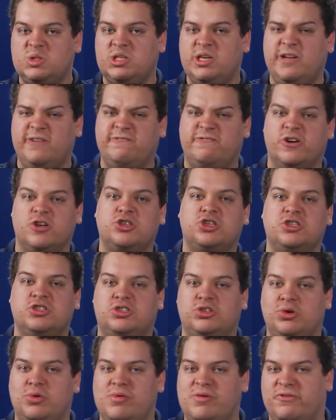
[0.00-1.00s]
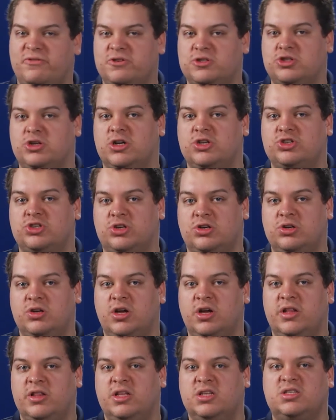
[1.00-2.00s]
In version 2 infrastructure,
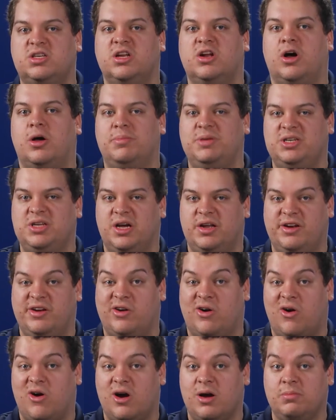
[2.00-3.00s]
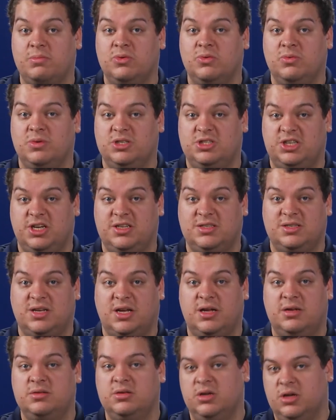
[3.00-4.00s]
this can all be done in ARM with
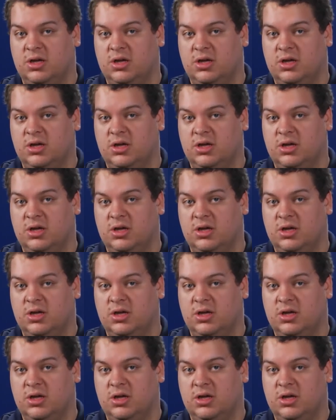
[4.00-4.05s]
JSON.